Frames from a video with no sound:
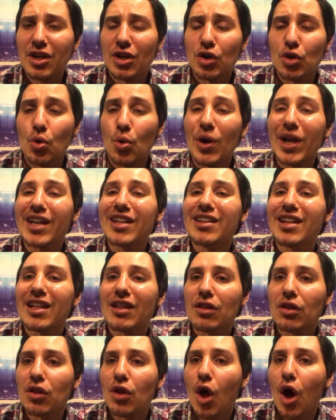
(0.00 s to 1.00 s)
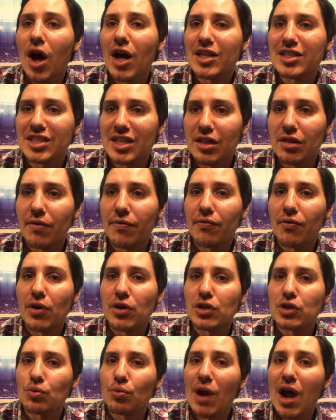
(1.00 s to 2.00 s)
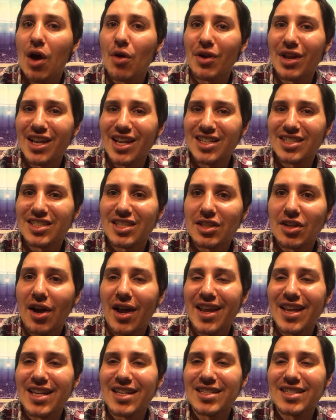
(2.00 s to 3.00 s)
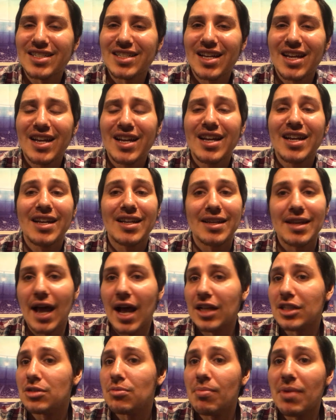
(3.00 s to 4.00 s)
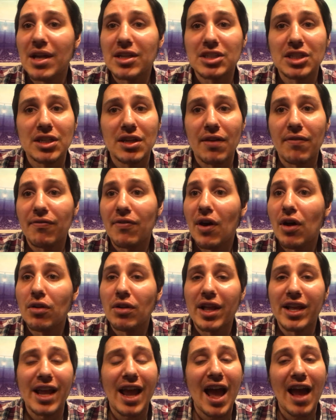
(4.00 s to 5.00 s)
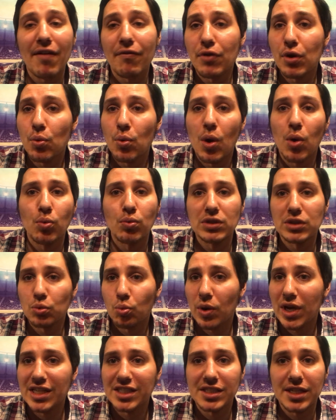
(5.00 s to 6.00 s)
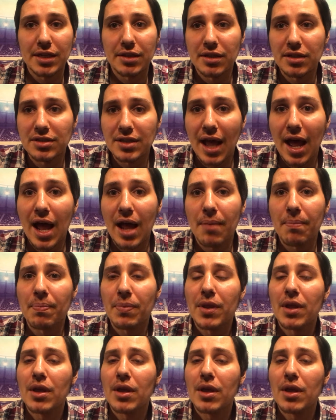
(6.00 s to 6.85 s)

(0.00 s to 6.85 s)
New England lost in the first round against the Titans. Not to mention, it felt like everyone was wasting their time.